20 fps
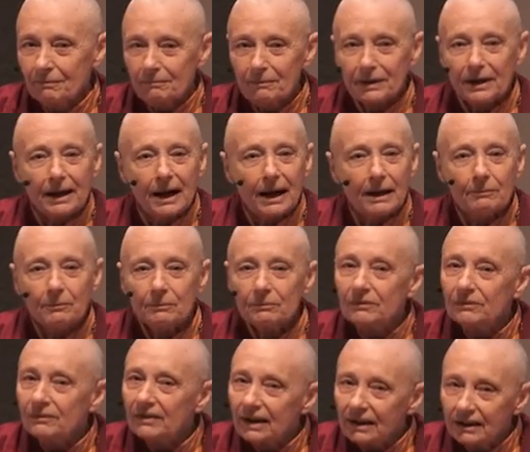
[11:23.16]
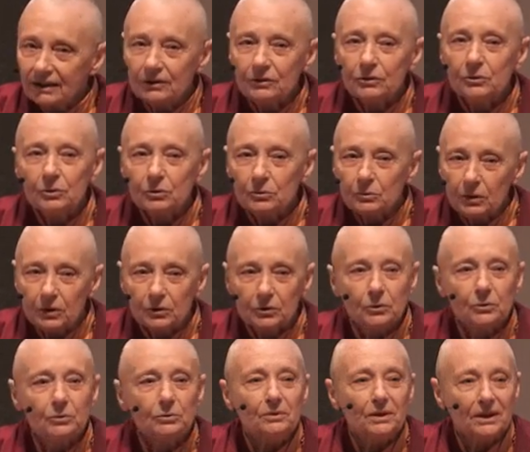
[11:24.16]
But I'm telling you what
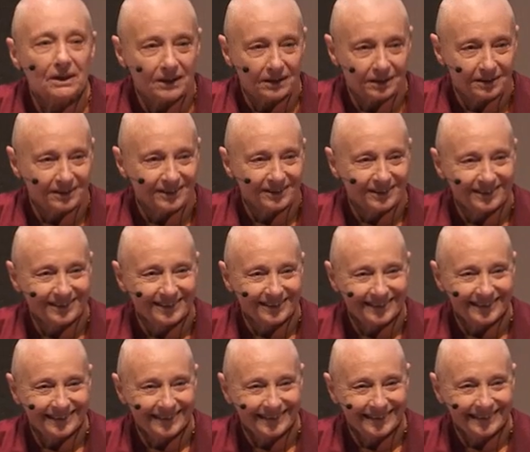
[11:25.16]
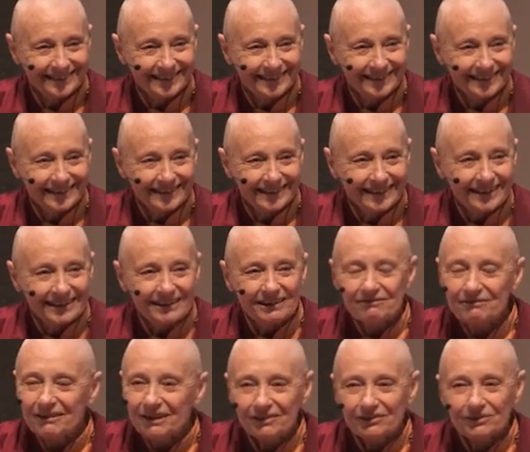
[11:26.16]
you need. The
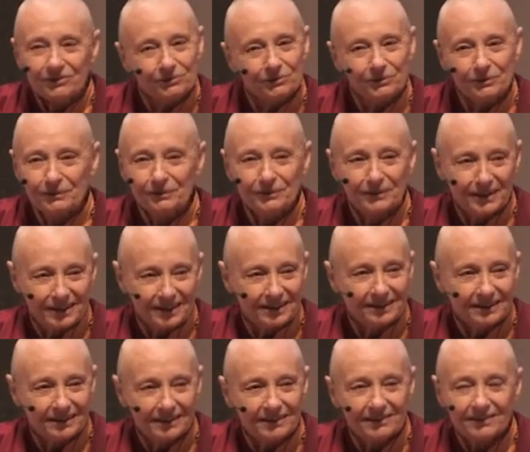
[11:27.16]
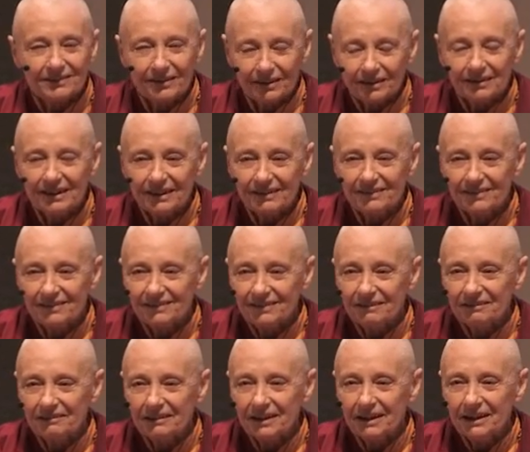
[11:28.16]
rest you don't need. It's not
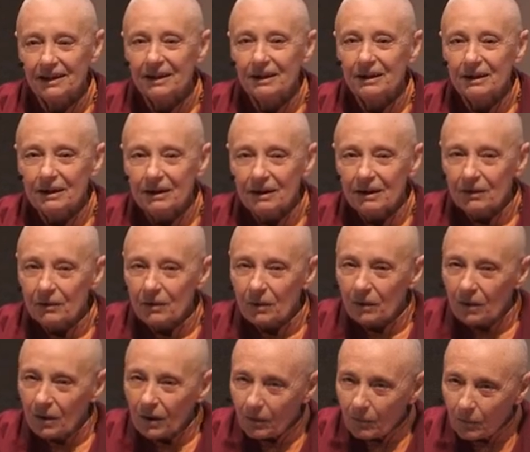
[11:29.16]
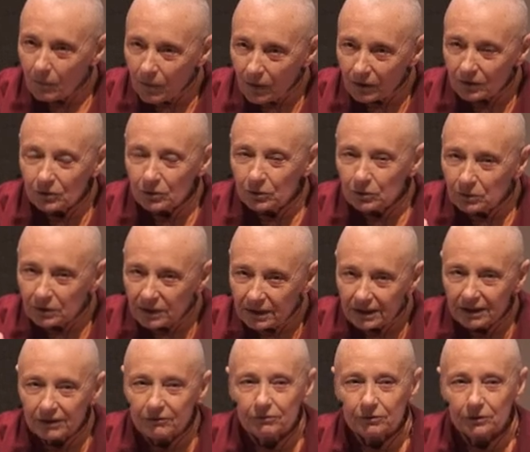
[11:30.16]
necessary. What you
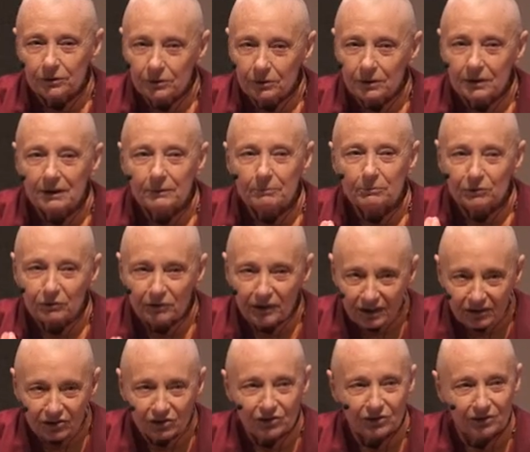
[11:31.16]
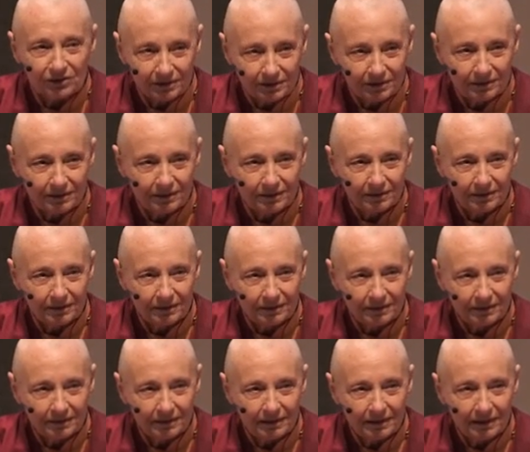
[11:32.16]
need for your liberation,
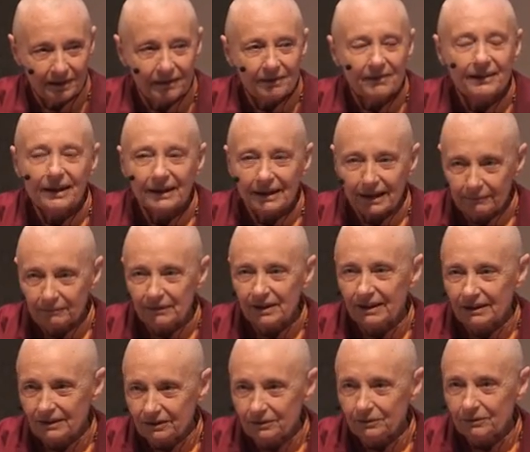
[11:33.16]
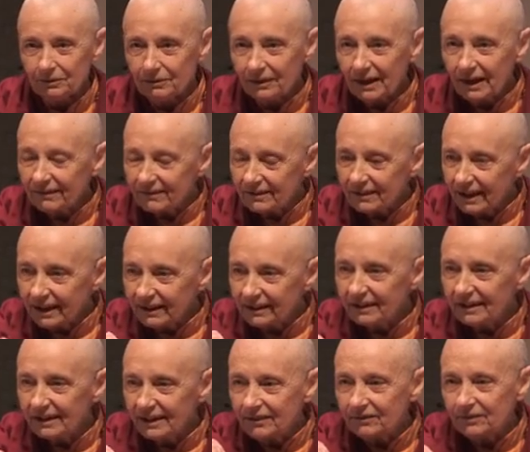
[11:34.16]
that I'm telling you. That's like
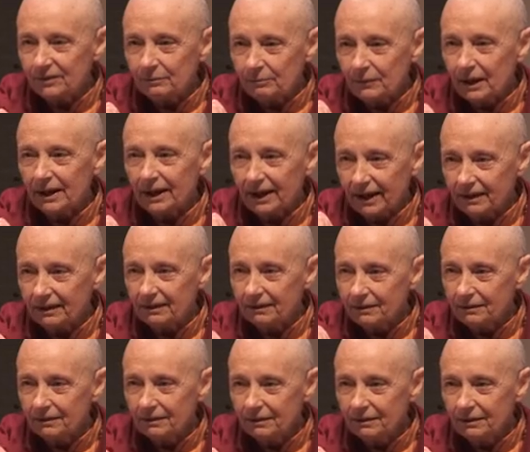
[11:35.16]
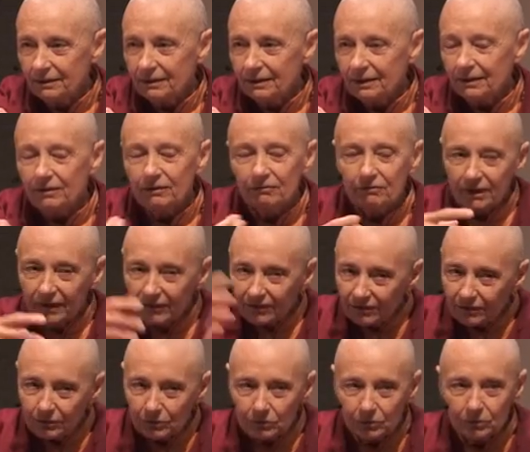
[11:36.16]
the leaves in my hand. The
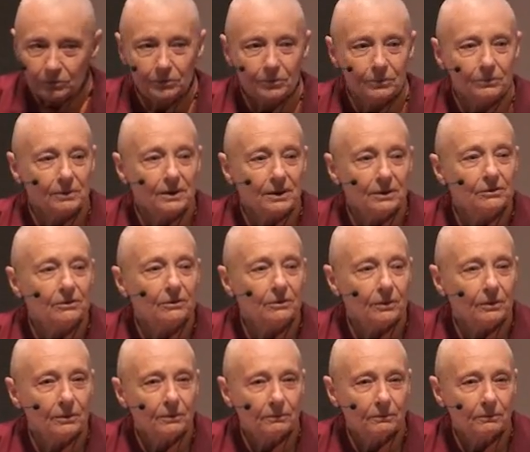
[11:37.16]
rest you don't need to know.